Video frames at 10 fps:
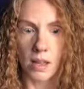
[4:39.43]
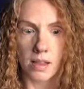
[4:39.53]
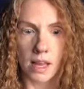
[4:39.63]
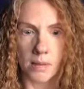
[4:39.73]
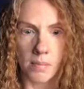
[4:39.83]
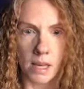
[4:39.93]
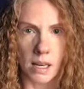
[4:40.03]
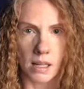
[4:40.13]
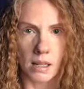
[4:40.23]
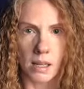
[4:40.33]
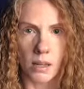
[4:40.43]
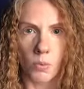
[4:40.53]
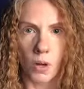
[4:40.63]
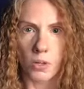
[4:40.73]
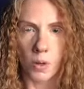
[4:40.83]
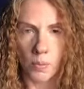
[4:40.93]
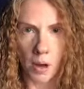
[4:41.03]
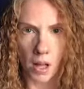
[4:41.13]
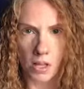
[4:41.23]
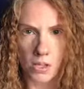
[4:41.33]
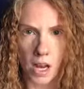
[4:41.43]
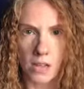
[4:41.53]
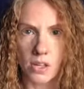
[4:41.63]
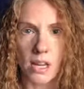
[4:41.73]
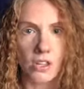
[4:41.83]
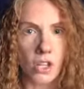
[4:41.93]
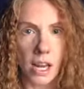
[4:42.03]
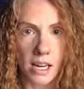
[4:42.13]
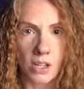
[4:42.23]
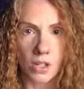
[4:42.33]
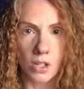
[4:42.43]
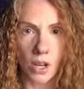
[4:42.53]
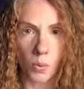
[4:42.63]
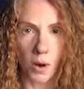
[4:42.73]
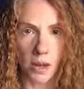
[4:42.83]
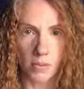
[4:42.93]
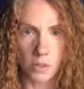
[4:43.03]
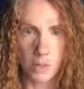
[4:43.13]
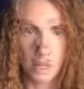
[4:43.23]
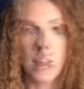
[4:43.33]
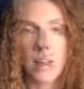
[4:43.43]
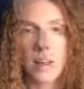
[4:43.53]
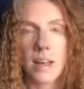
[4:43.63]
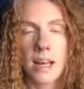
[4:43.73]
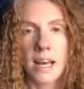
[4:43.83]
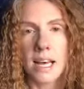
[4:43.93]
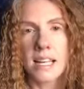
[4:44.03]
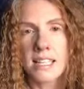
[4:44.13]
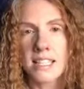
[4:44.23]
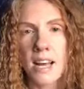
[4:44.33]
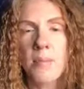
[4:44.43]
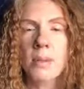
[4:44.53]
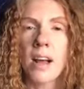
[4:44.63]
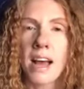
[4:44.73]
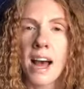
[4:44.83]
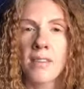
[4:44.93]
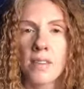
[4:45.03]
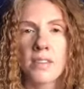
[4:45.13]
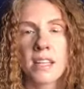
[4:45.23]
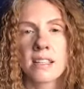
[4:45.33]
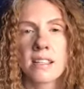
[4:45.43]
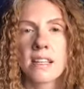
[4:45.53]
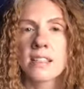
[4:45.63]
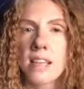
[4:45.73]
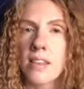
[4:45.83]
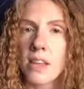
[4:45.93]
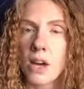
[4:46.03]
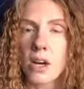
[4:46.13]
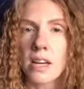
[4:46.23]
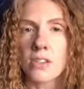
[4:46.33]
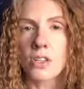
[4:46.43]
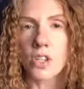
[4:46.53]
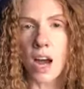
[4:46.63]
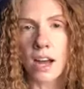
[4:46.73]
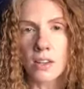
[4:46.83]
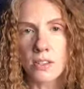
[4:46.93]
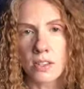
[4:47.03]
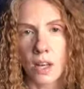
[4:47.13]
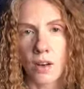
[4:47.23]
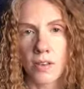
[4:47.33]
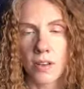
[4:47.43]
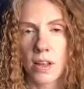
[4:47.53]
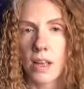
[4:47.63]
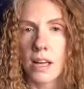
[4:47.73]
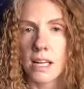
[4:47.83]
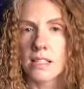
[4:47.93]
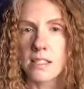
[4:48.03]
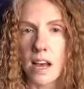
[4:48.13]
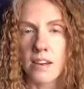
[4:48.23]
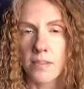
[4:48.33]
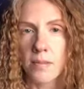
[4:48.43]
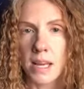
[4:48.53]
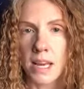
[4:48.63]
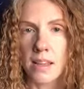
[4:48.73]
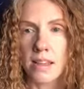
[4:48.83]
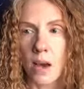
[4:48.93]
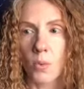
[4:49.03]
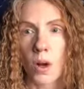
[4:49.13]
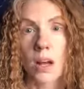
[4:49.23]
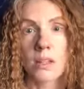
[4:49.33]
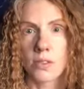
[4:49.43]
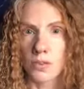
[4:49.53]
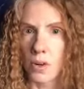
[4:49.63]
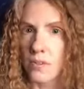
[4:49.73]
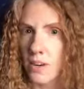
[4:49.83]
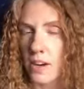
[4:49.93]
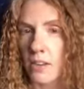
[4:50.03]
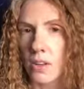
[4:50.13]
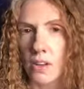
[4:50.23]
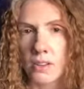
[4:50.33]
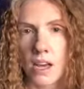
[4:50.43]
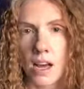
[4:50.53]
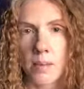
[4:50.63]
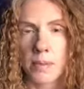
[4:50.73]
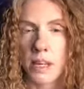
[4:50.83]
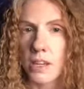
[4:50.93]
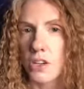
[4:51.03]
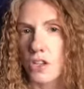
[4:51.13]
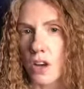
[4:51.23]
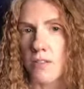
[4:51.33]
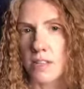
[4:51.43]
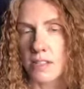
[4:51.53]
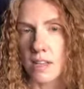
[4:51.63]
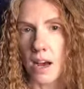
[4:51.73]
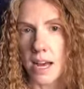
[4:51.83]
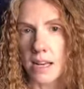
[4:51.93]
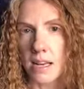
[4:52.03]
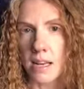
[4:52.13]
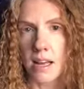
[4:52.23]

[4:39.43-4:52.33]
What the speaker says: they immediately want to apologize and change their way of doing things. An example I have of this is that there is a child self inside of me that was for a very long time getting shoved aside.